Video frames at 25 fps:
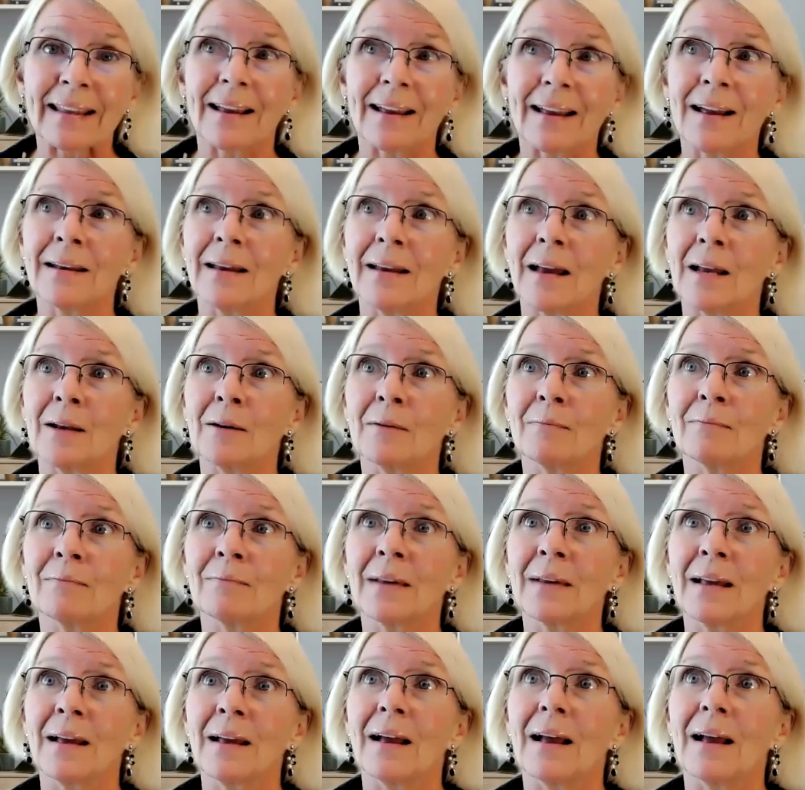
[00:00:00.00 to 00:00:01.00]

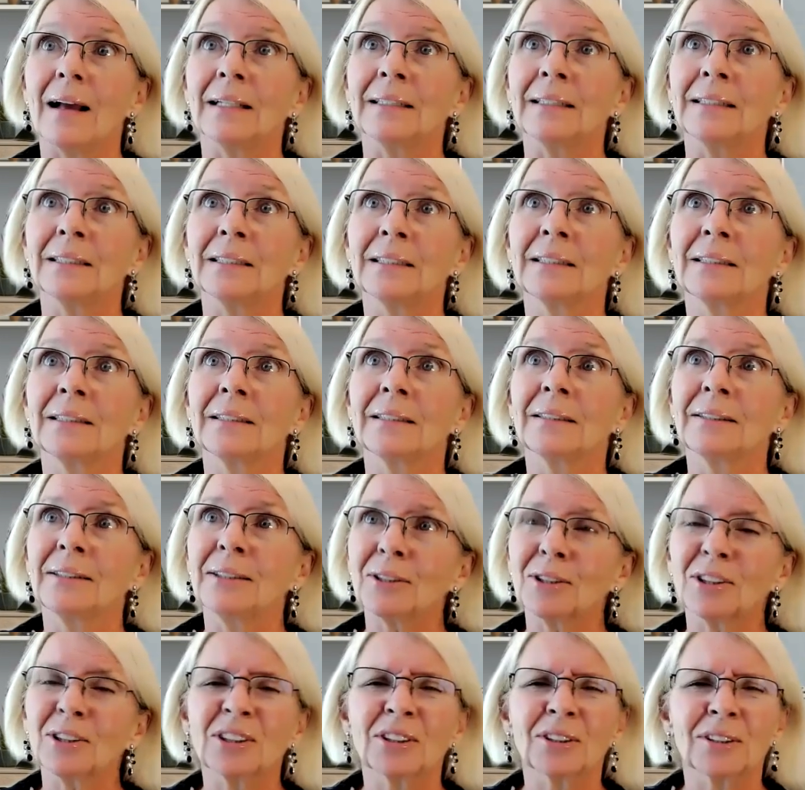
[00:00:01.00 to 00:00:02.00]
And you
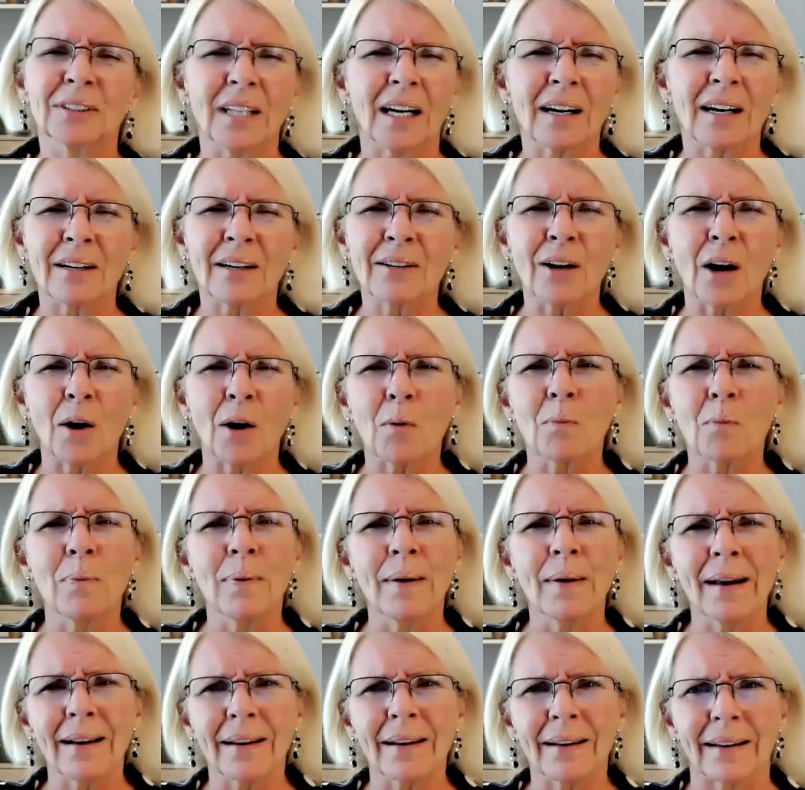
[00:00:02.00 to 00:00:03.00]
just are not
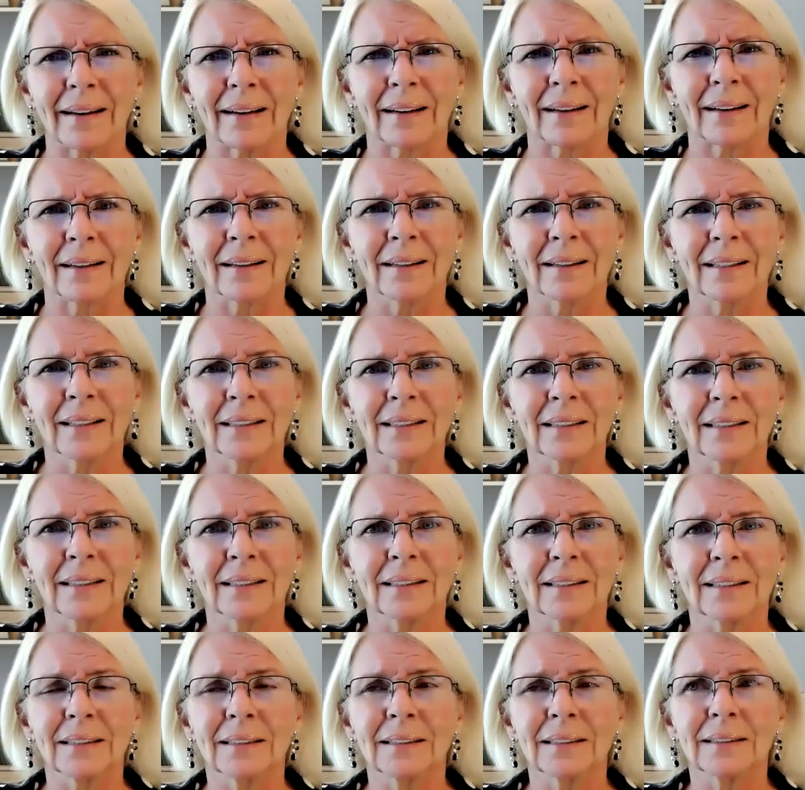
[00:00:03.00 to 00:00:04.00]
willing
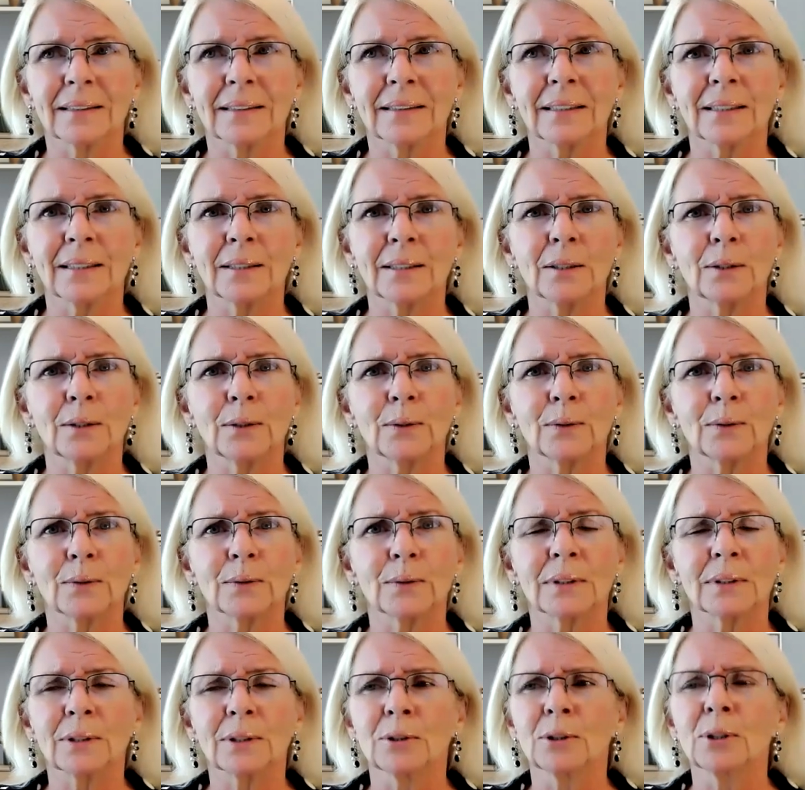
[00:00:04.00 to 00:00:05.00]

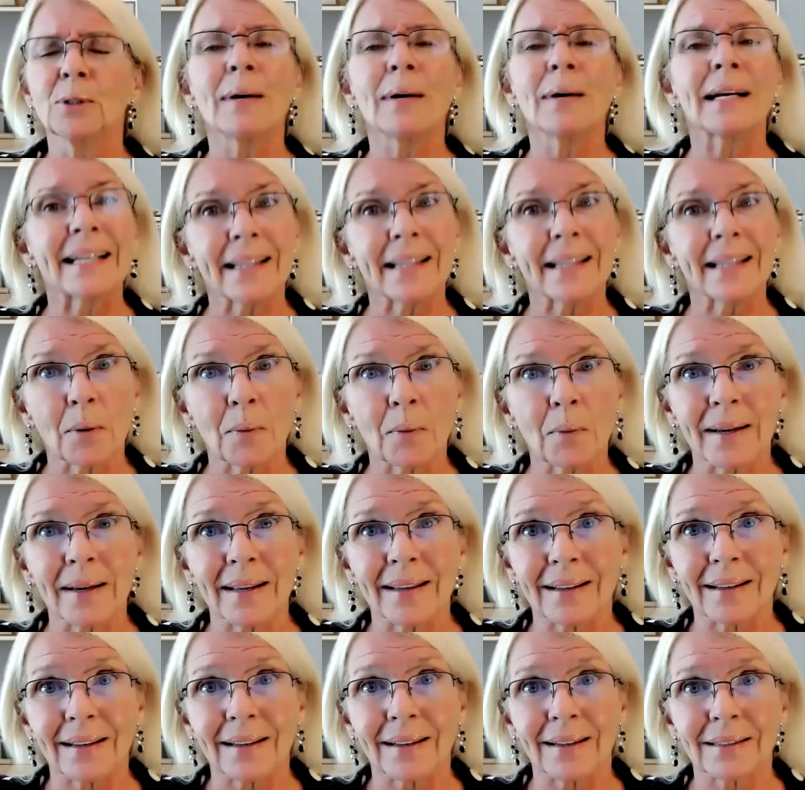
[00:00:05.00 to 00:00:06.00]
to do anything
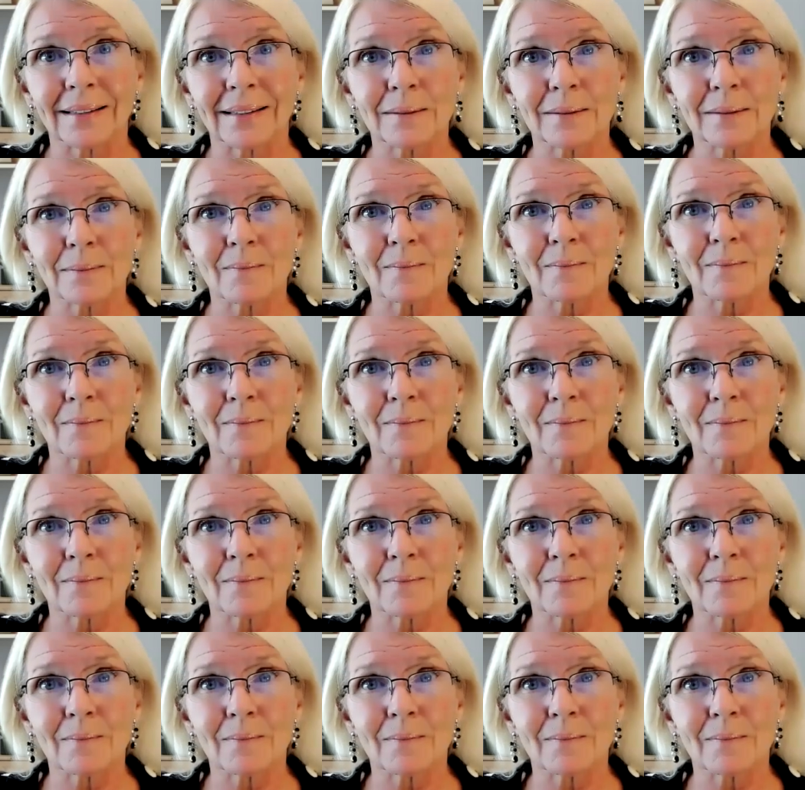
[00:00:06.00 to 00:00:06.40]
with it.